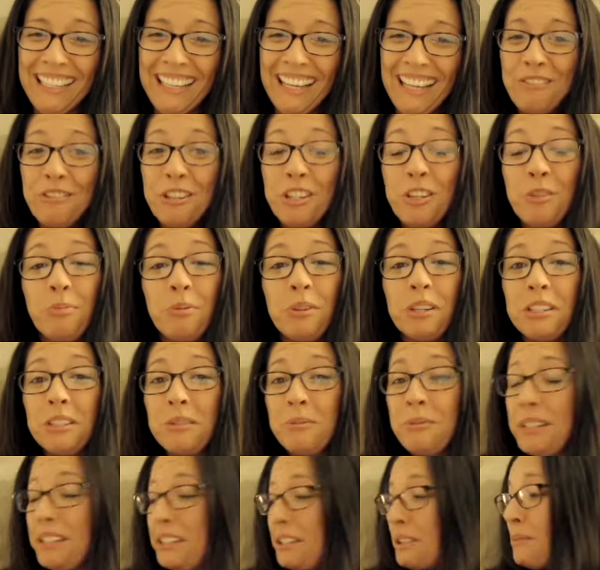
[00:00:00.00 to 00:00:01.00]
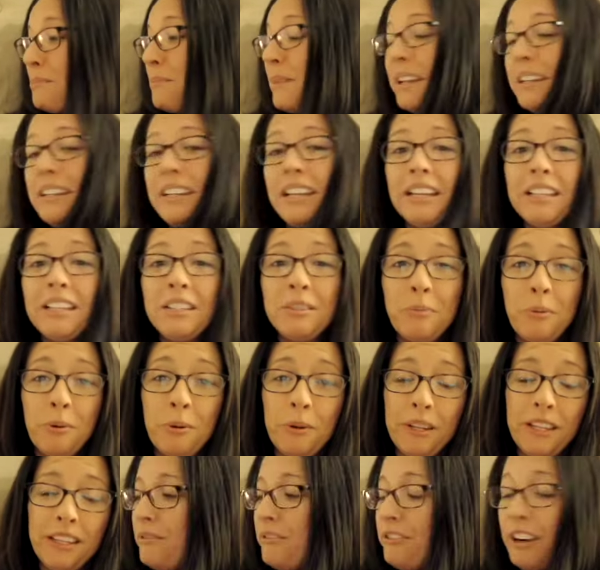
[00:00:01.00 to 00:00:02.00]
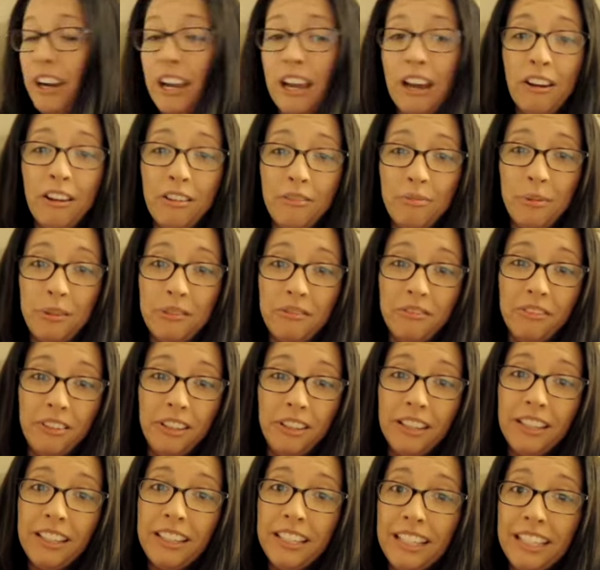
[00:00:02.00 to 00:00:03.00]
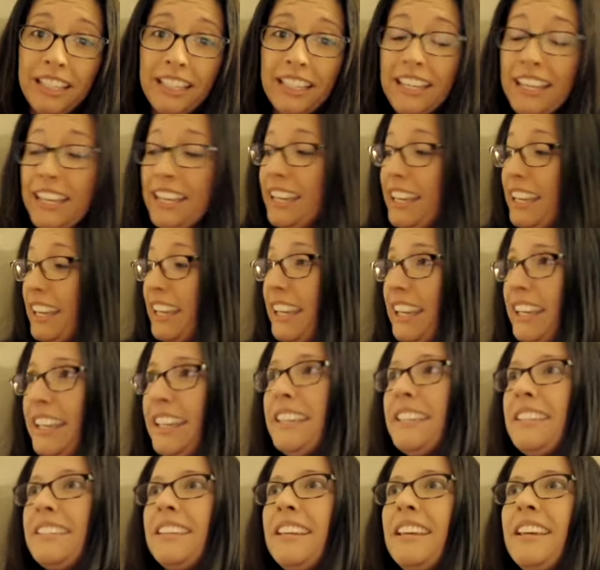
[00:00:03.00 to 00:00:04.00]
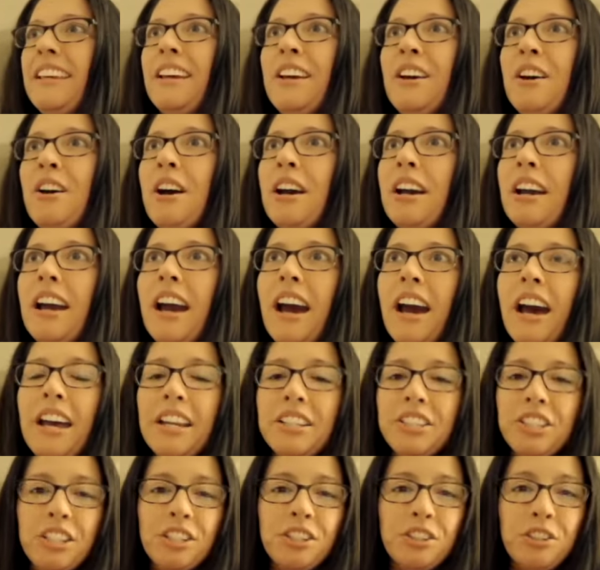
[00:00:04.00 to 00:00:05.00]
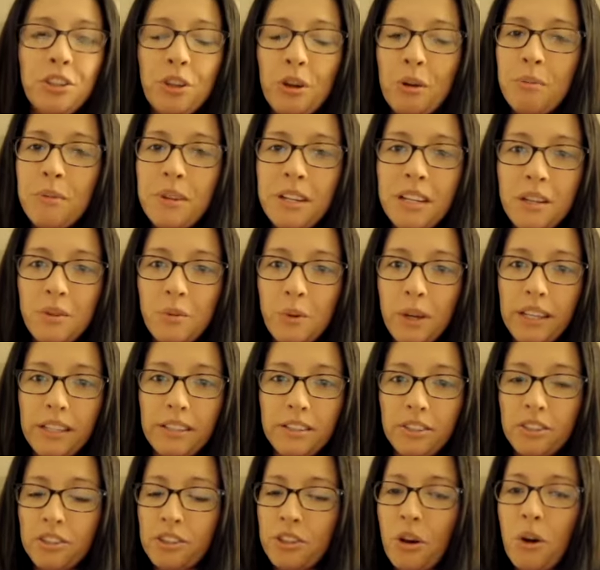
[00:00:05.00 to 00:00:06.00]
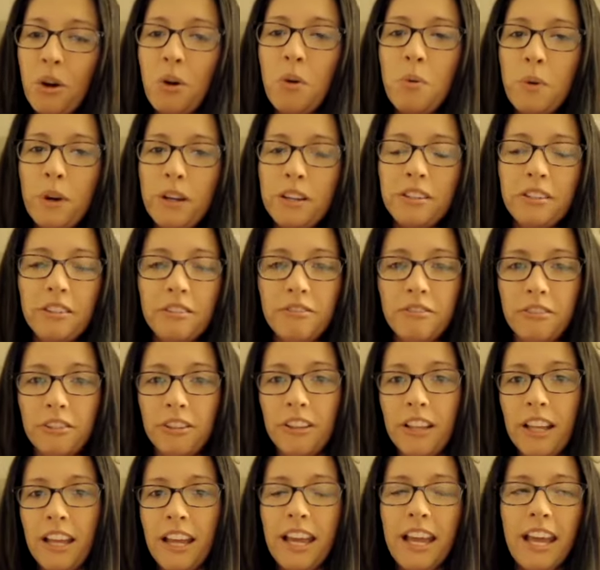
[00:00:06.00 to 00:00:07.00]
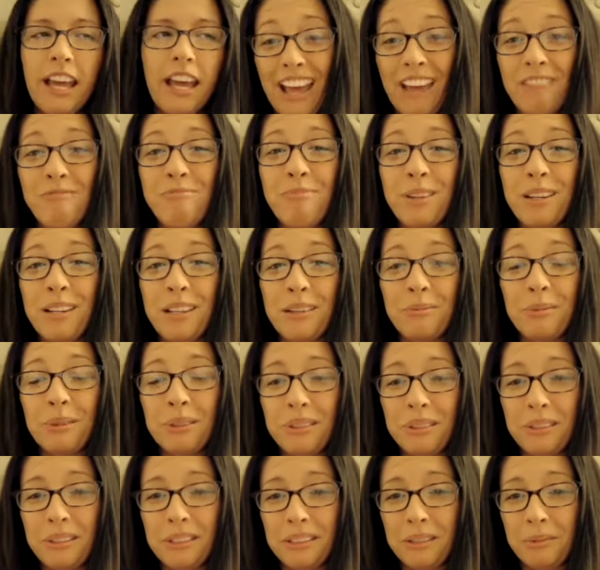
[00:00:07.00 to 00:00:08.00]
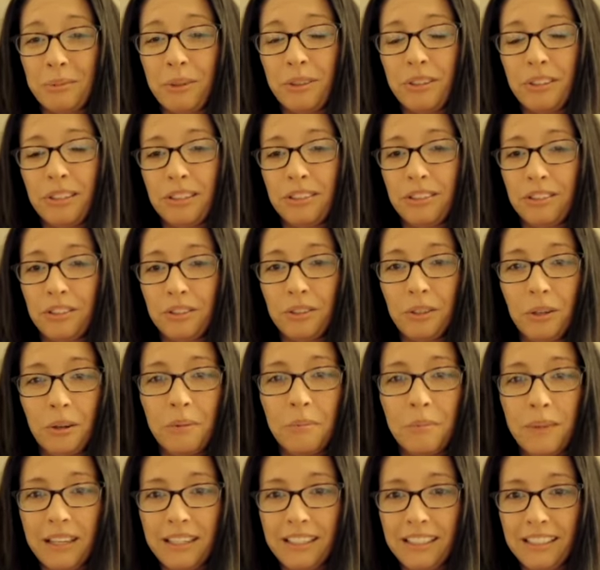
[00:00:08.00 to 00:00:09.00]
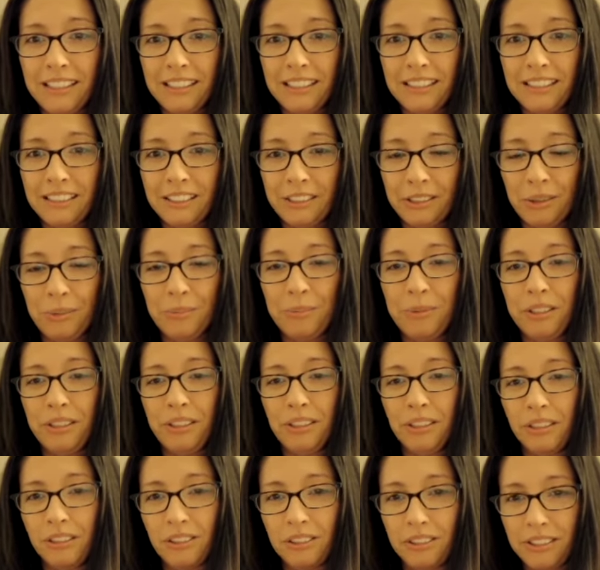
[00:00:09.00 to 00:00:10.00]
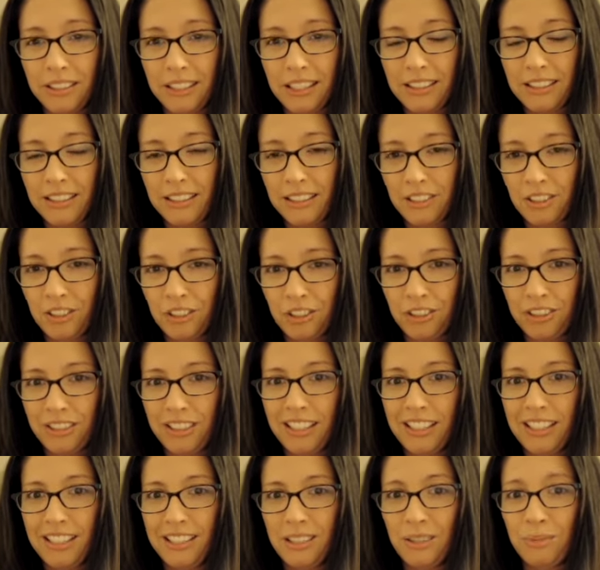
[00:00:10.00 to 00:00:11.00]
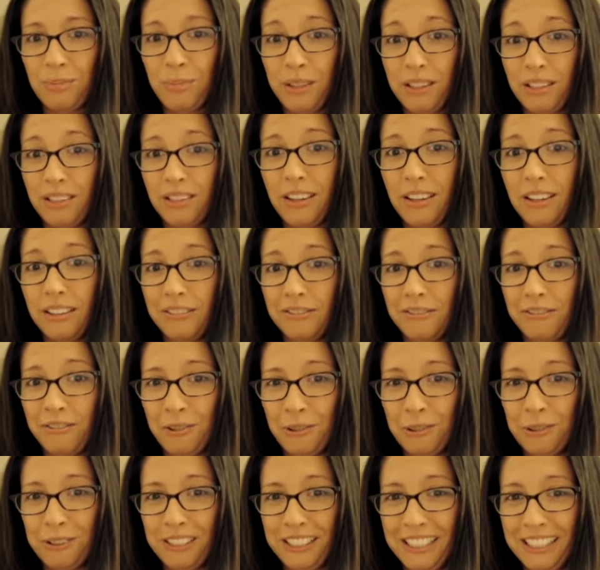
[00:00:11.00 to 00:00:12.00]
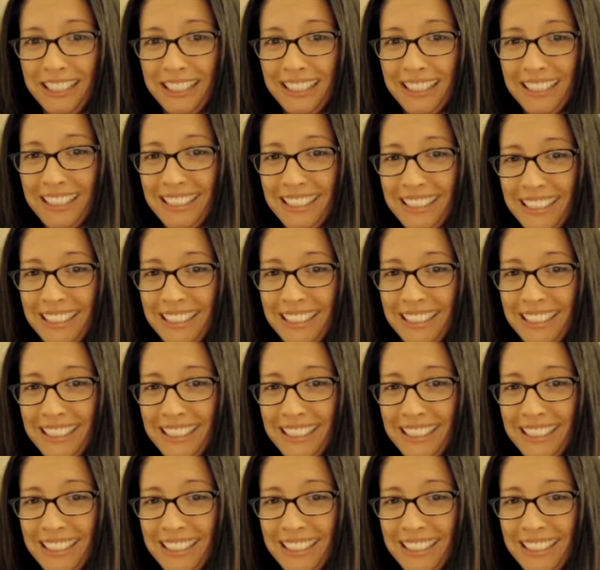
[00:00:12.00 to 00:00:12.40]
Which brings me to my next point for how I've been feeling is, gosh, in so many ways, so wonderful. I've been able to experience so many little miracles as this journey has been unfolding.